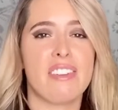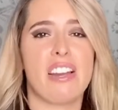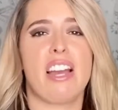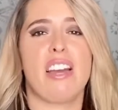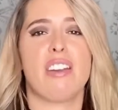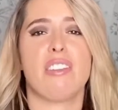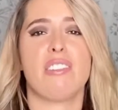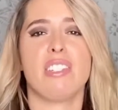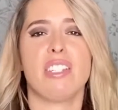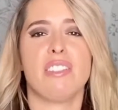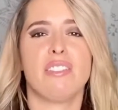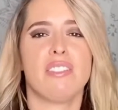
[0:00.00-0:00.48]
I
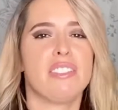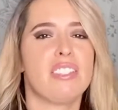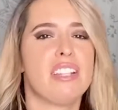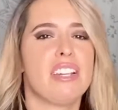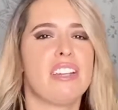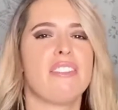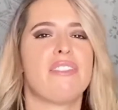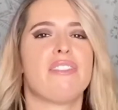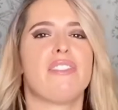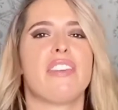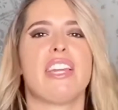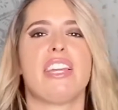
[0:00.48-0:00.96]
don't even let
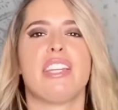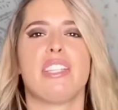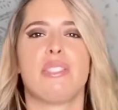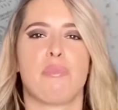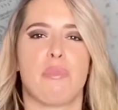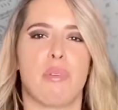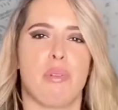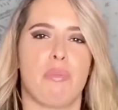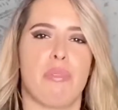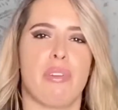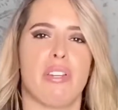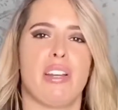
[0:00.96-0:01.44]
it faze
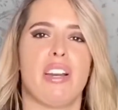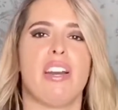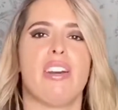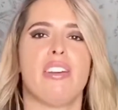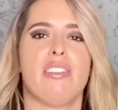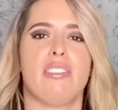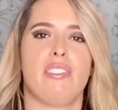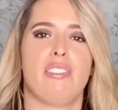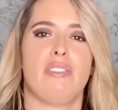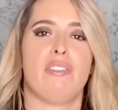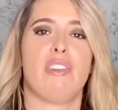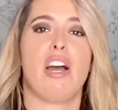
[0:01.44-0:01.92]
me
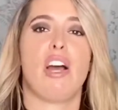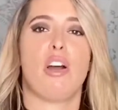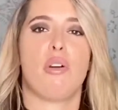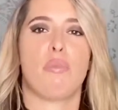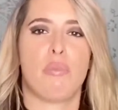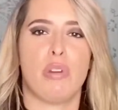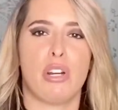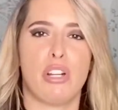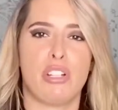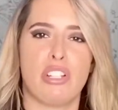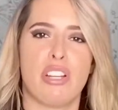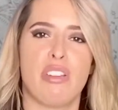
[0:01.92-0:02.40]
because of how
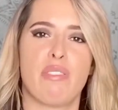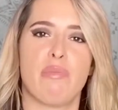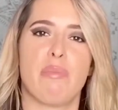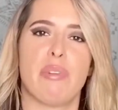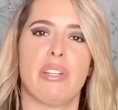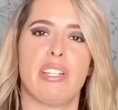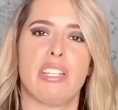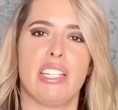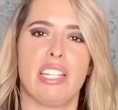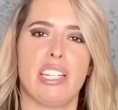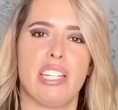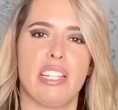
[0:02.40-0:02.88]
much I've
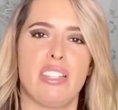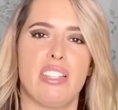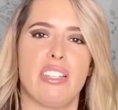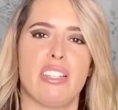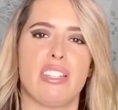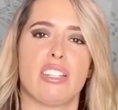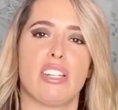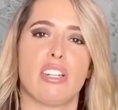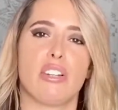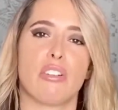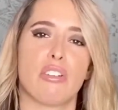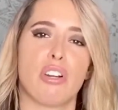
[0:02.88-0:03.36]
been
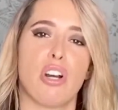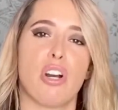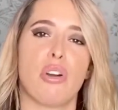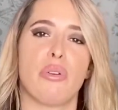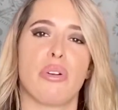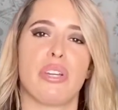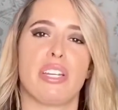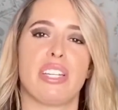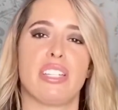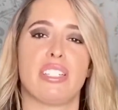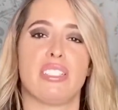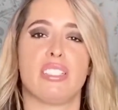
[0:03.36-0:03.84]
healing and
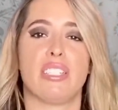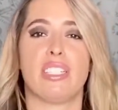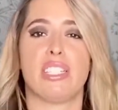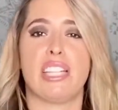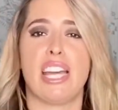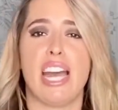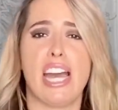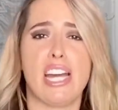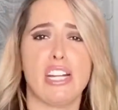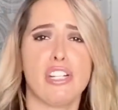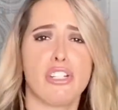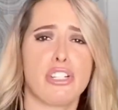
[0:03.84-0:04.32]
growing and
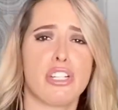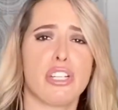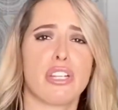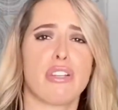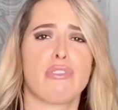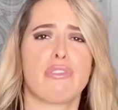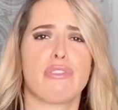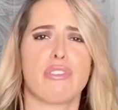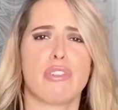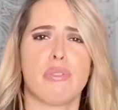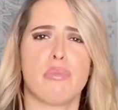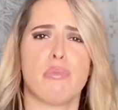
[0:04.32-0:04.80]
detaching
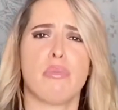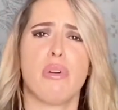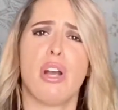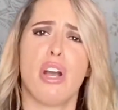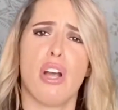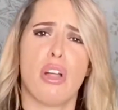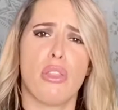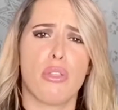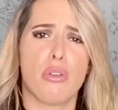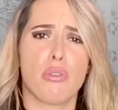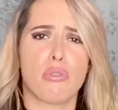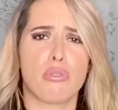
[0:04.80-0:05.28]
from
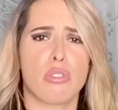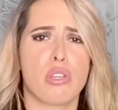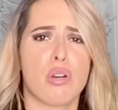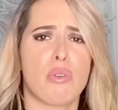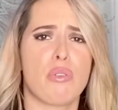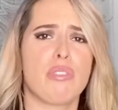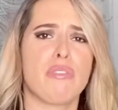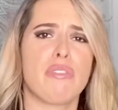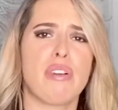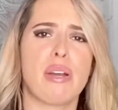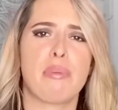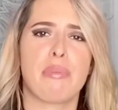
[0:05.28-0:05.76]
those
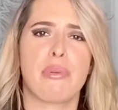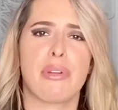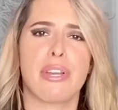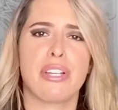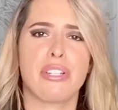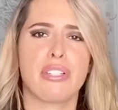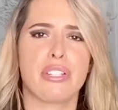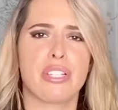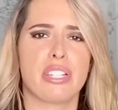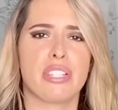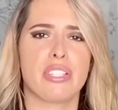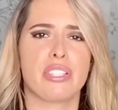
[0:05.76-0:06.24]
lower
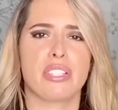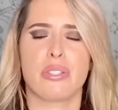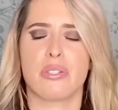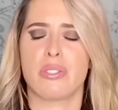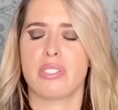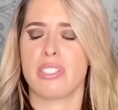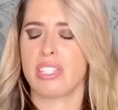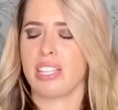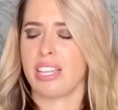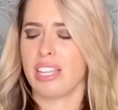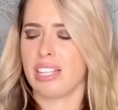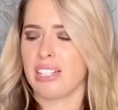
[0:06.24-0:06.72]
vibrations. So
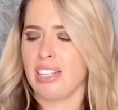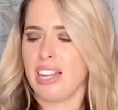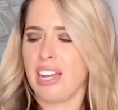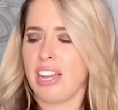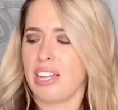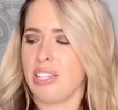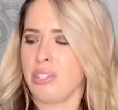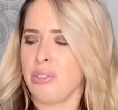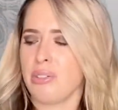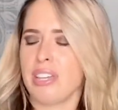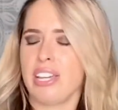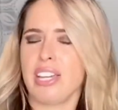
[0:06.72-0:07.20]
it's like, nah,
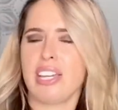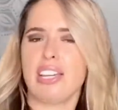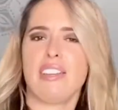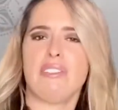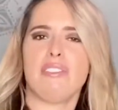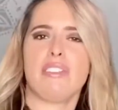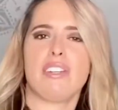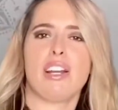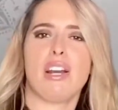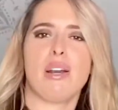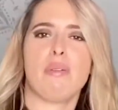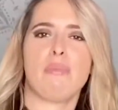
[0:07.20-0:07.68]
you can't
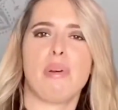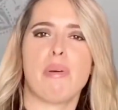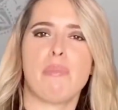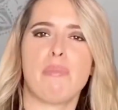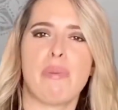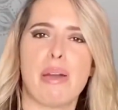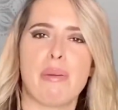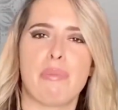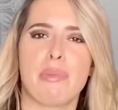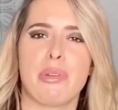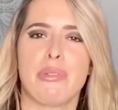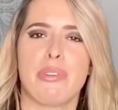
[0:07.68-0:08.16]
even come up
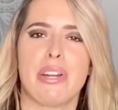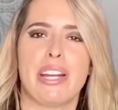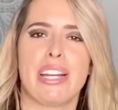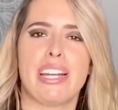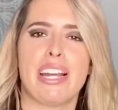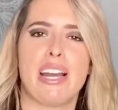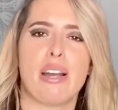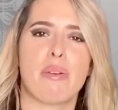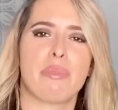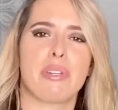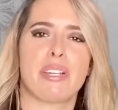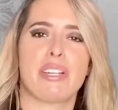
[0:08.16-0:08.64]
at me right
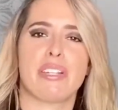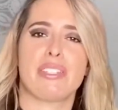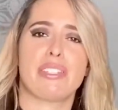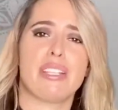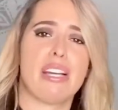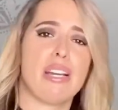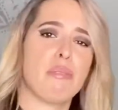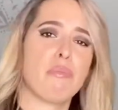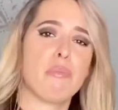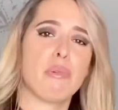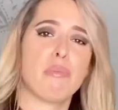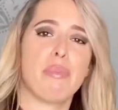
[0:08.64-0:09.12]
now because
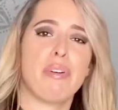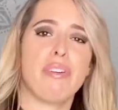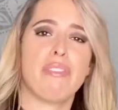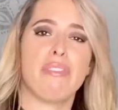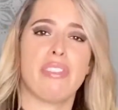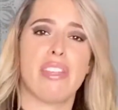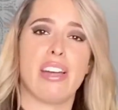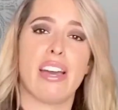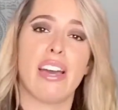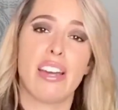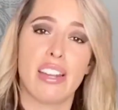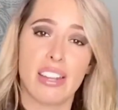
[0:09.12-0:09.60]
I'm above
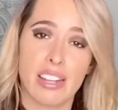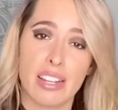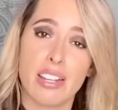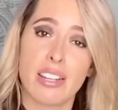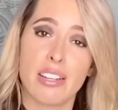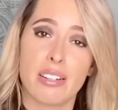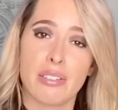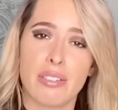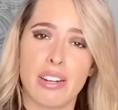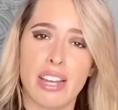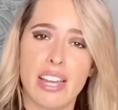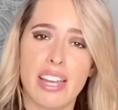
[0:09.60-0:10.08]
that,
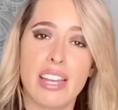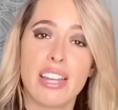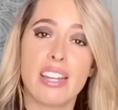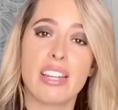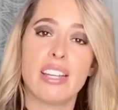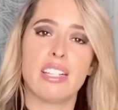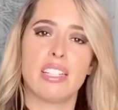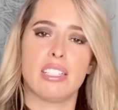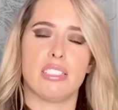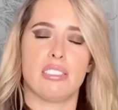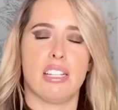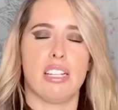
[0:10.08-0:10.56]
right?
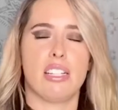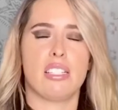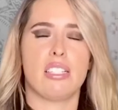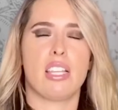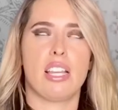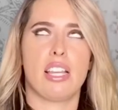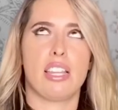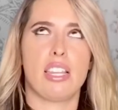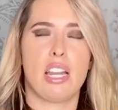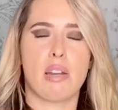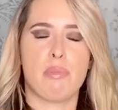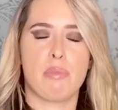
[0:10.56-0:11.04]
Not
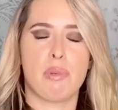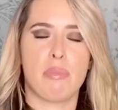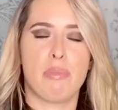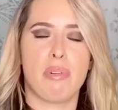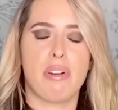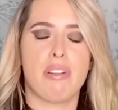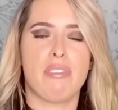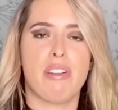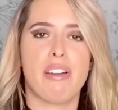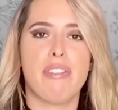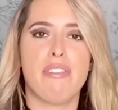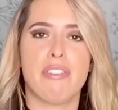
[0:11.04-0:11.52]
saying that I'm
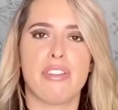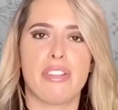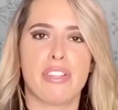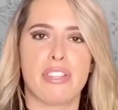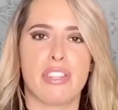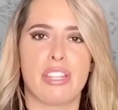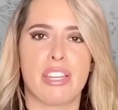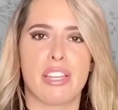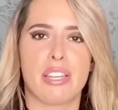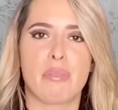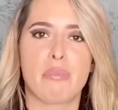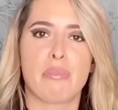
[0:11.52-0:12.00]
above
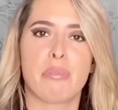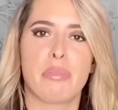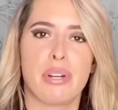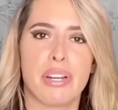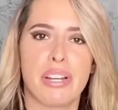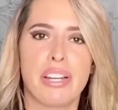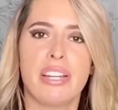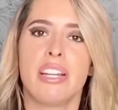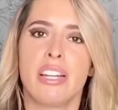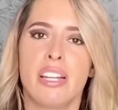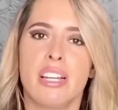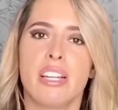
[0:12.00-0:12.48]
everything,
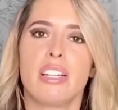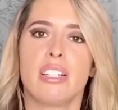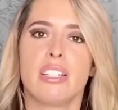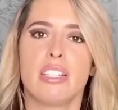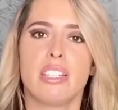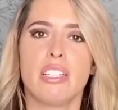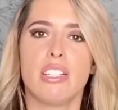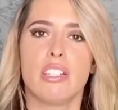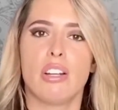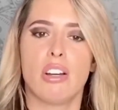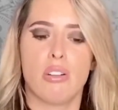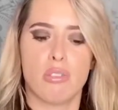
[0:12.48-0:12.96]
but,
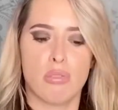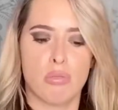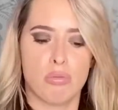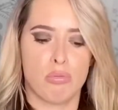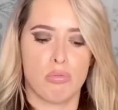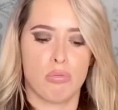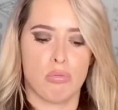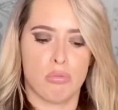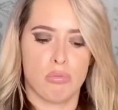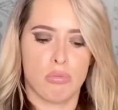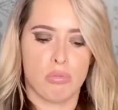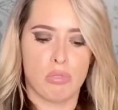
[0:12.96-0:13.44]
you know,
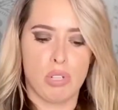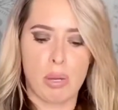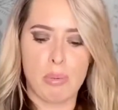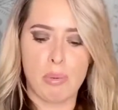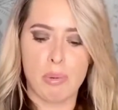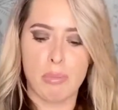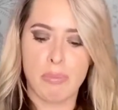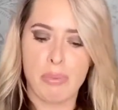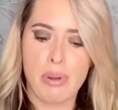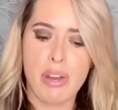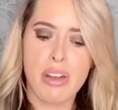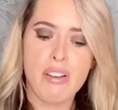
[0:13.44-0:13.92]
I'm
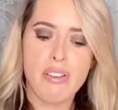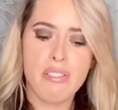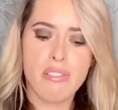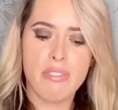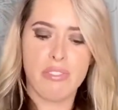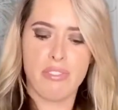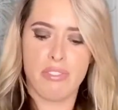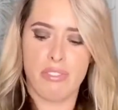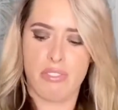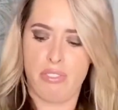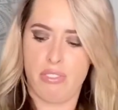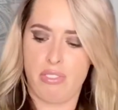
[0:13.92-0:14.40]

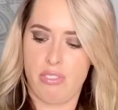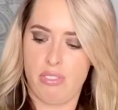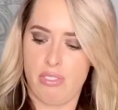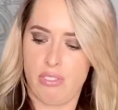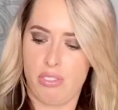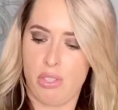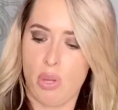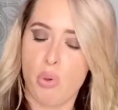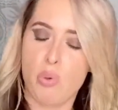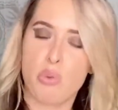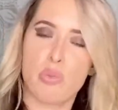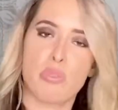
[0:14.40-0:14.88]
above
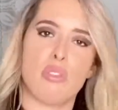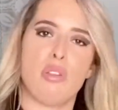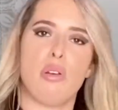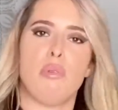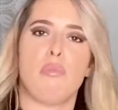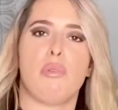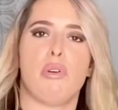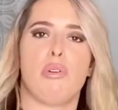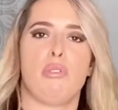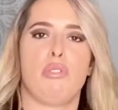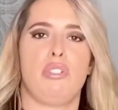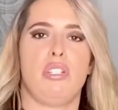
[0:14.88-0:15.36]
those
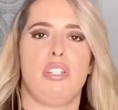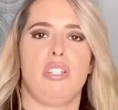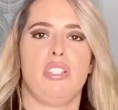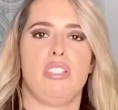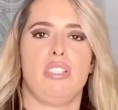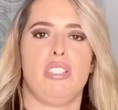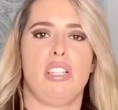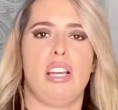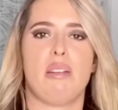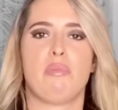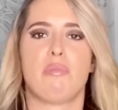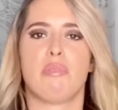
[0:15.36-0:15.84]

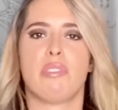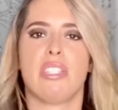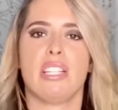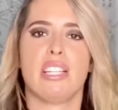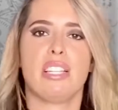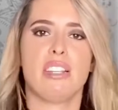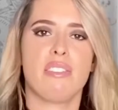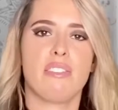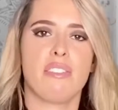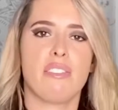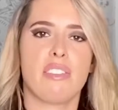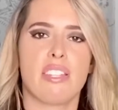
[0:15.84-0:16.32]
emotions. I'm
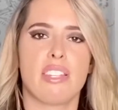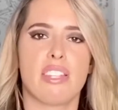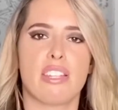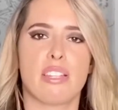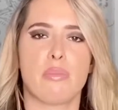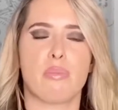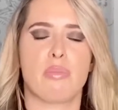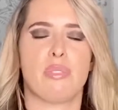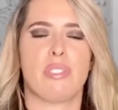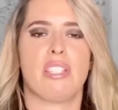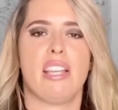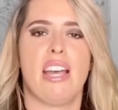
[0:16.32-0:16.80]
sick of feeling
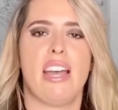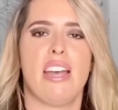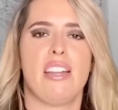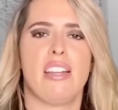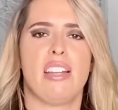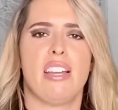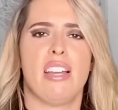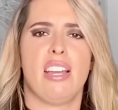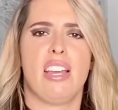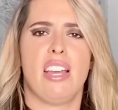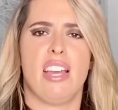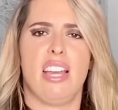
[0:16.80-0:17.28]
upset
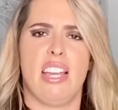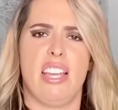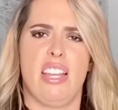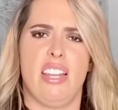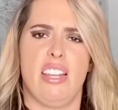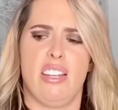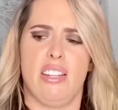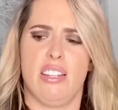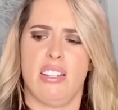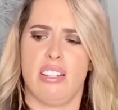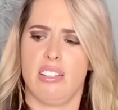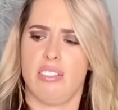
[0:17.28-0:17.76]

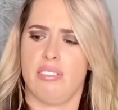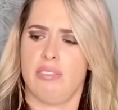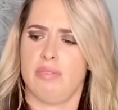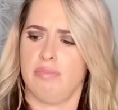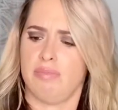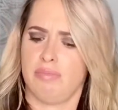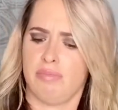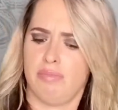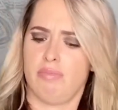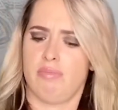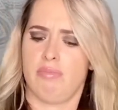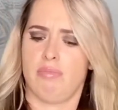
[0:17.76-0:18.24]
and
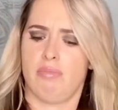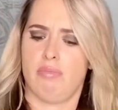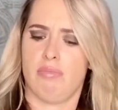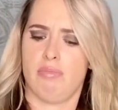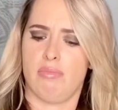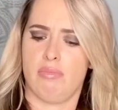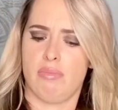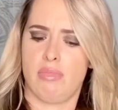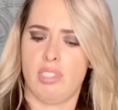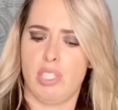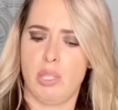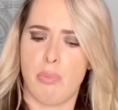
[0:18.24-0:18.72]

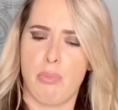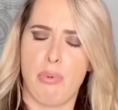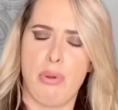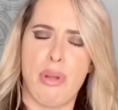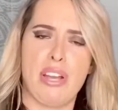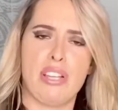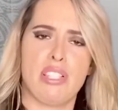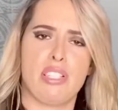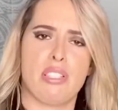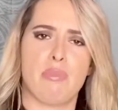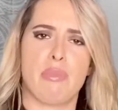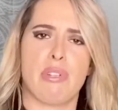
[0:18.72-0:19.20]

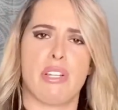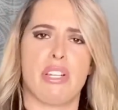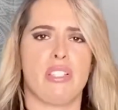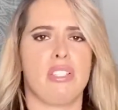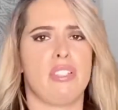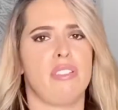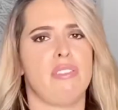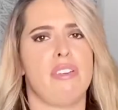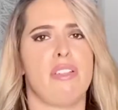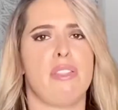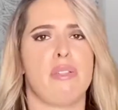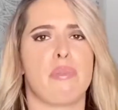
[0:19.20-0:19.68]
depressed because
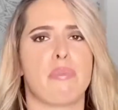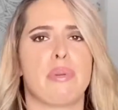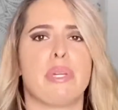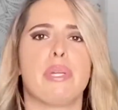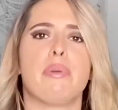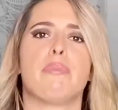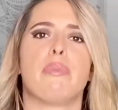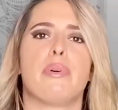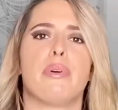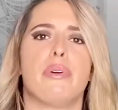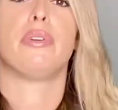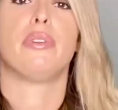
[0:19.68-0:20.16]
of other
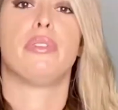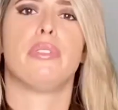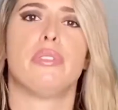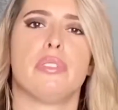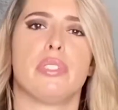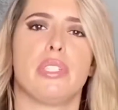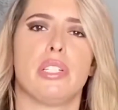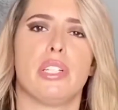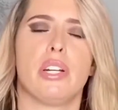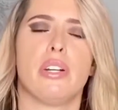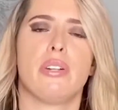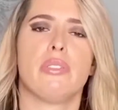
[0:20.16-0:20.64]
people,
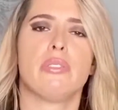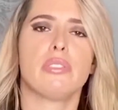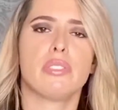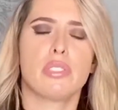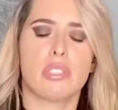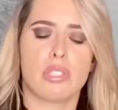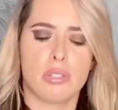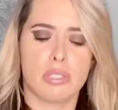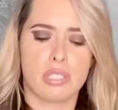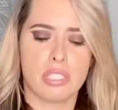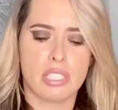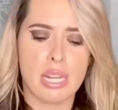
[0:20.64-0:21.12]
you know?
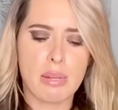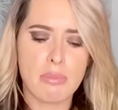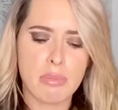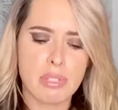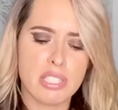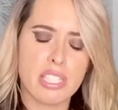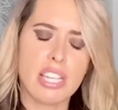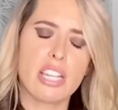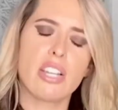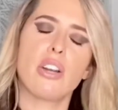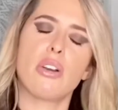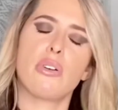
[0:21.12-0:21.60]
So it's time to
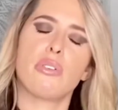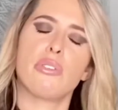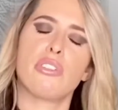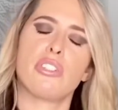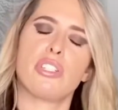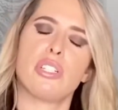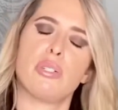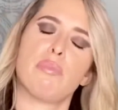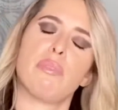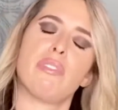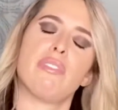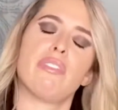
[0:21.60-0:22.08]
take
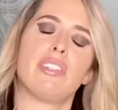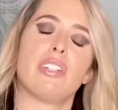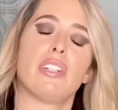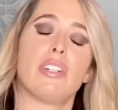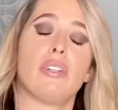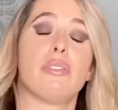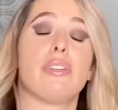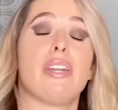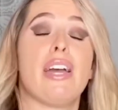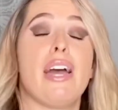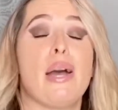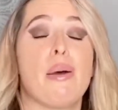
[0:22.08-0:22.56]
ownership of your
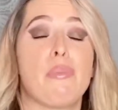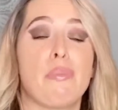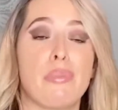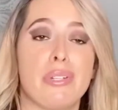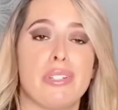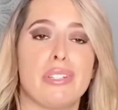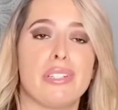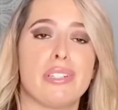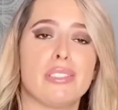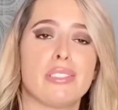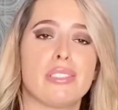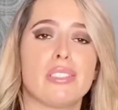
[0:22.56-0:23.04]
own
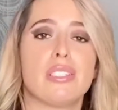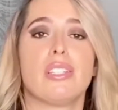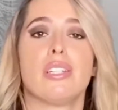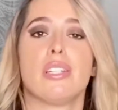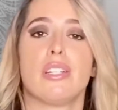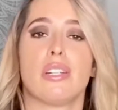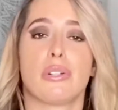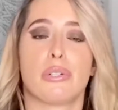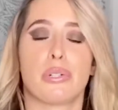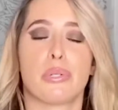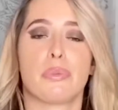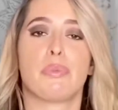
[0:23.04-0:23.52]
happiness,
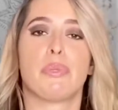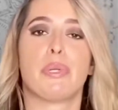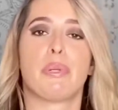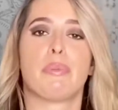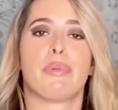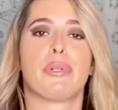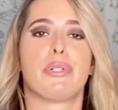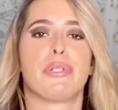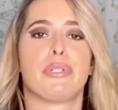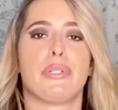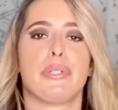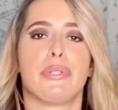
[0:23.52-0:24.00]
group
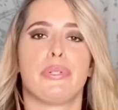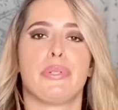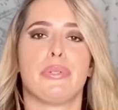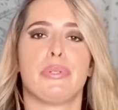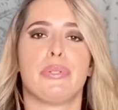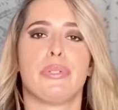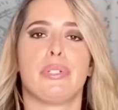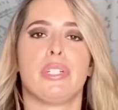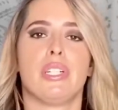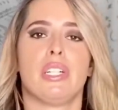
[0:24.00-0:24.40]
number two.